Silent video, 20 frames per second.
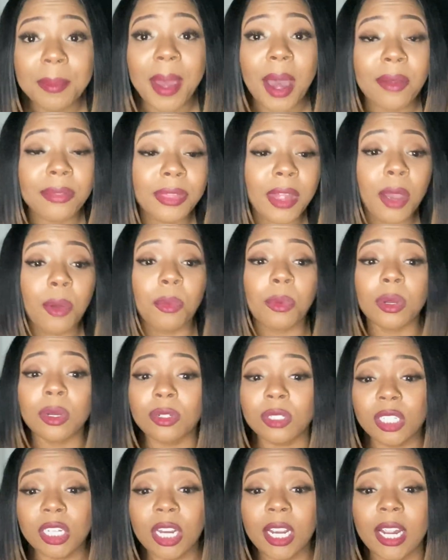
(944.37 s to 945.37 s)
out that
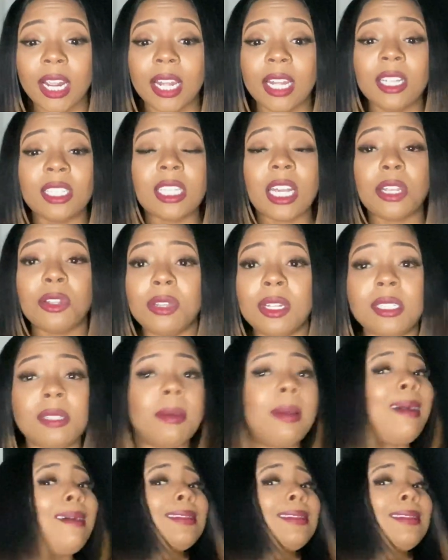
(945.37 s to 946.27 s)
wheelchair, and he's like, you need something?